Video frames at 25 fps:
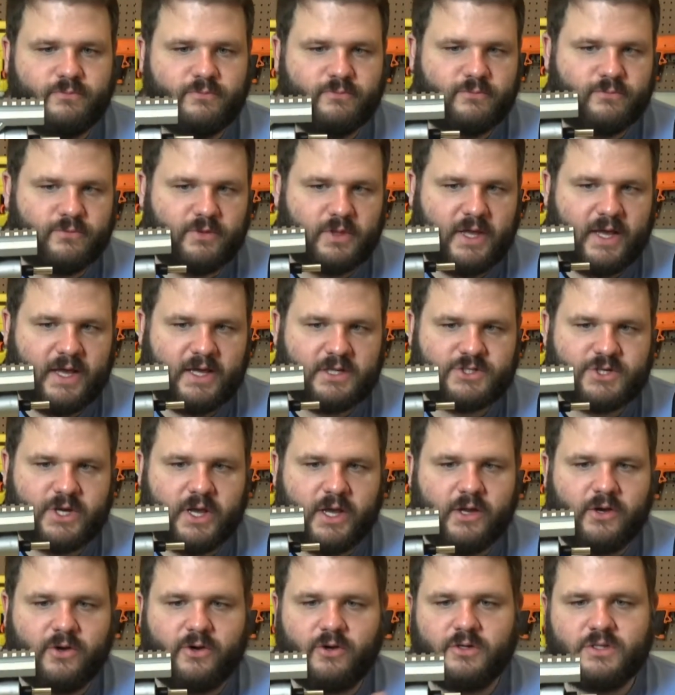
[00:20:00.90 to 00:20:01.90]
flash
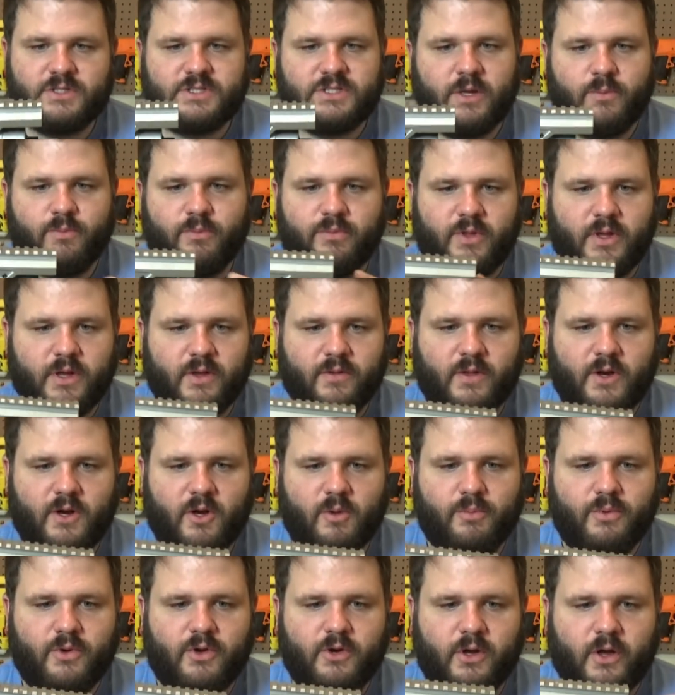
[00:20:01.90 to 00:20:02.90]
hider or something that
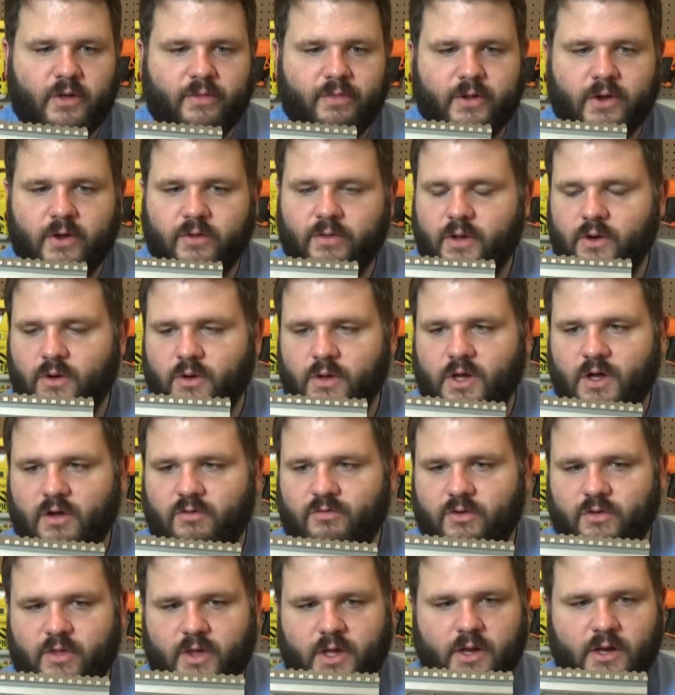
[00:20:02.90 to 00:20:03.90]
I'll put on there that'll
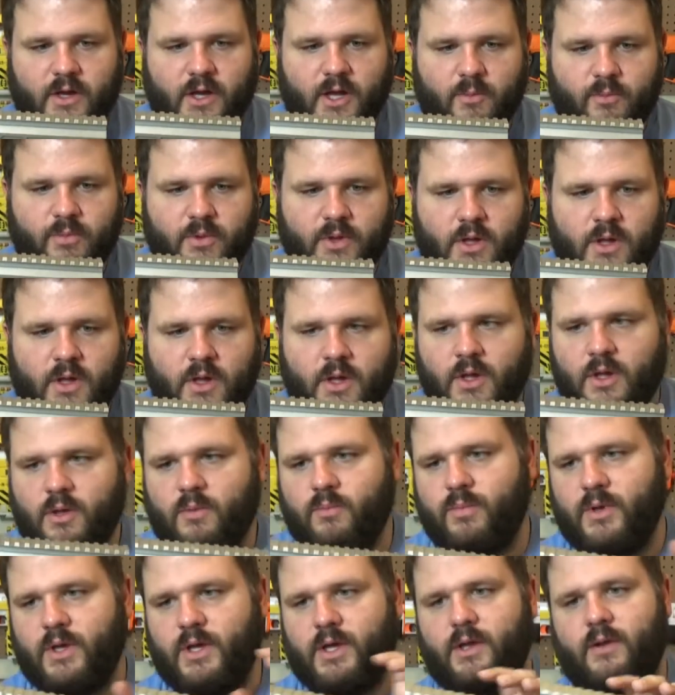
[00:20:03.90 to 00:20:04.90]
cover that up.
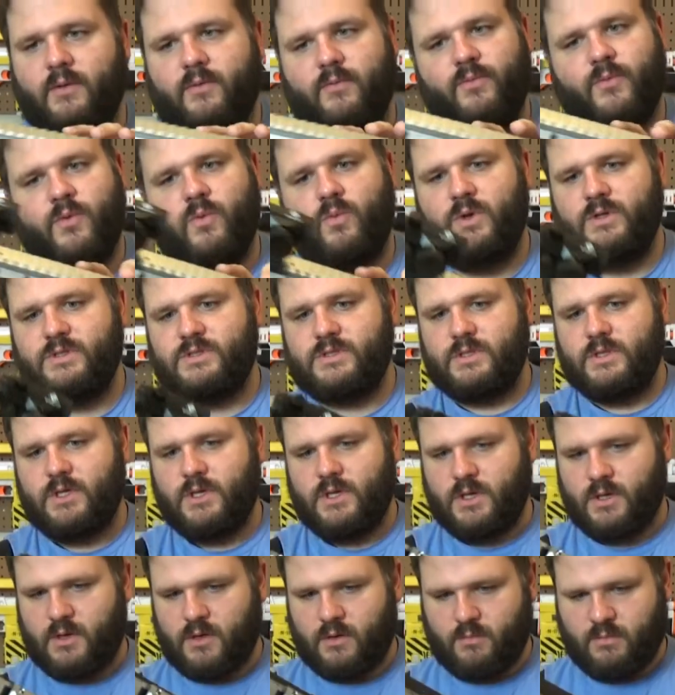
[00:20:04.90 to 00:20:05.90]
But once
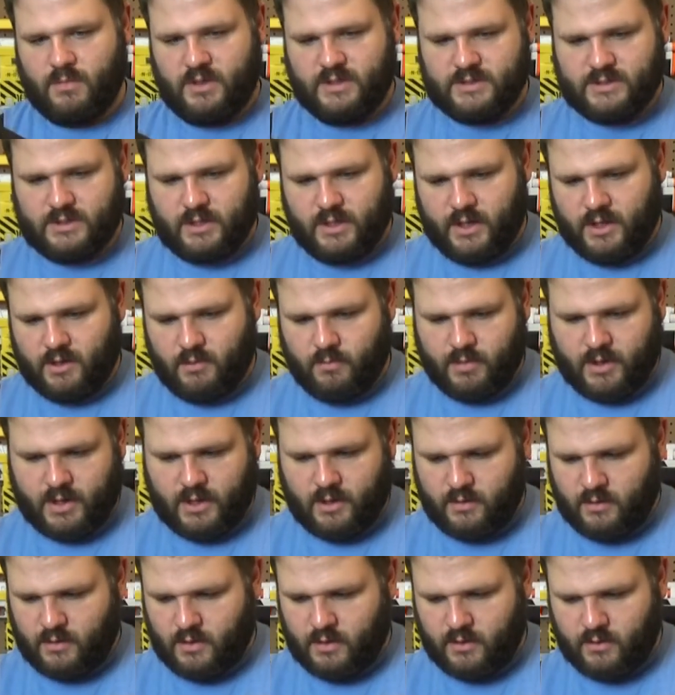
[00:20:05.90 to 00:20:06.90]
again, misled by
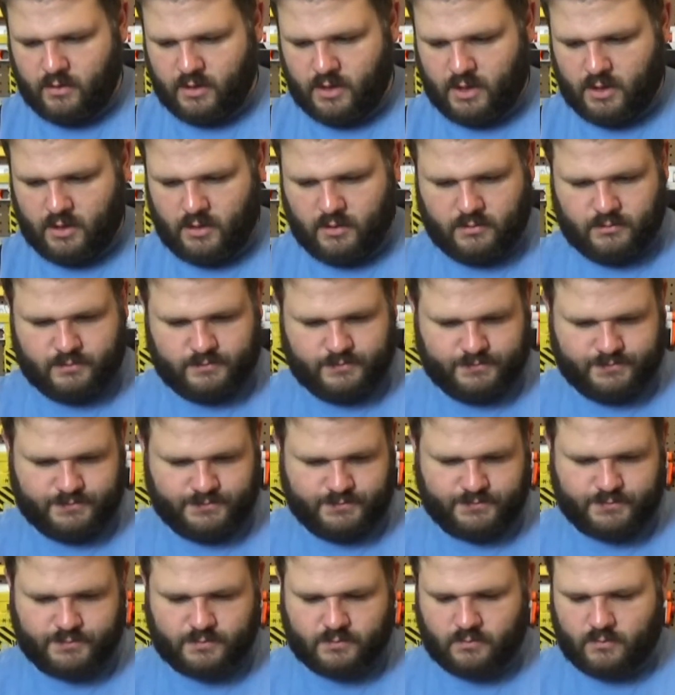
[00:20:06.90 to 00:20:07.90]
the internet
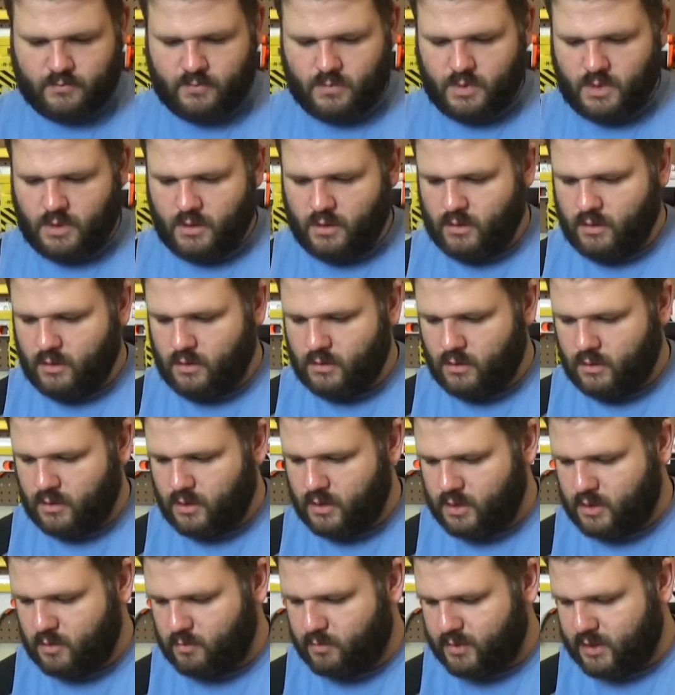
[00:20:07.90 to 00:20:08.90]

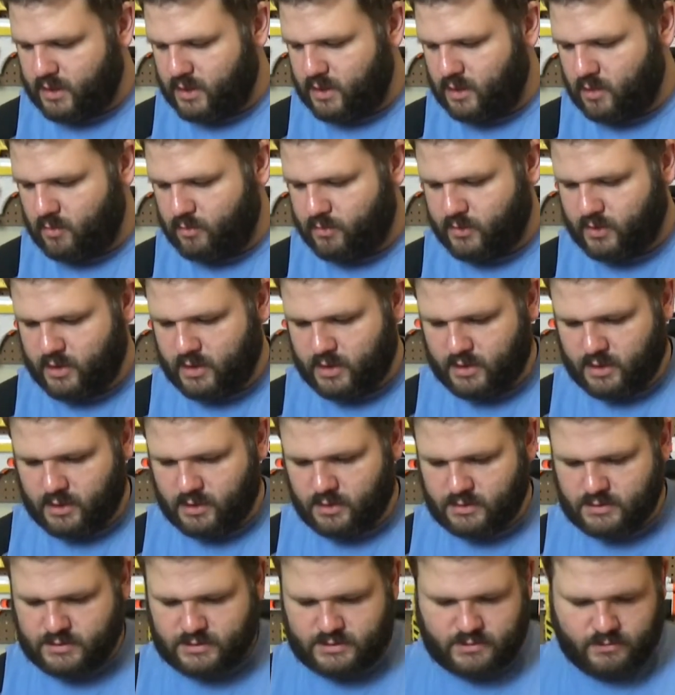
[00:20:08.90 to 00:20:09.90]
on buying
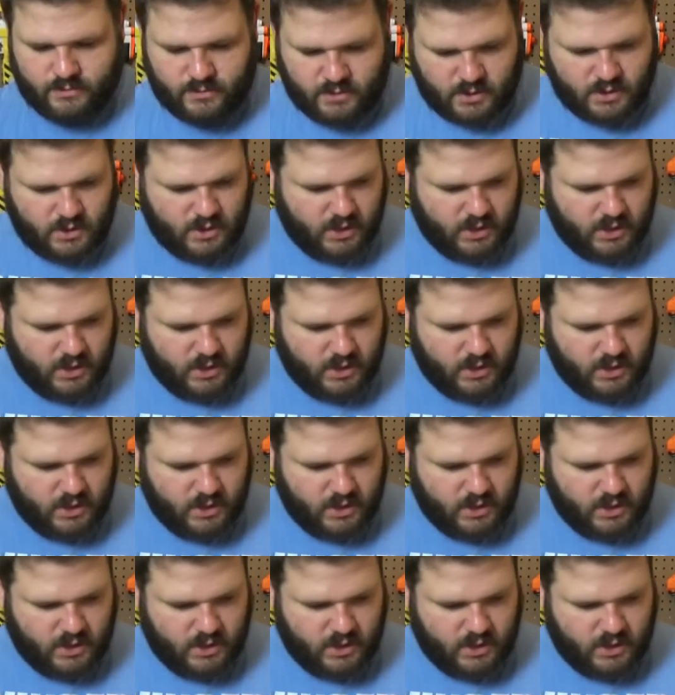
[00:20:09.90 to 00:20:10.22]
products.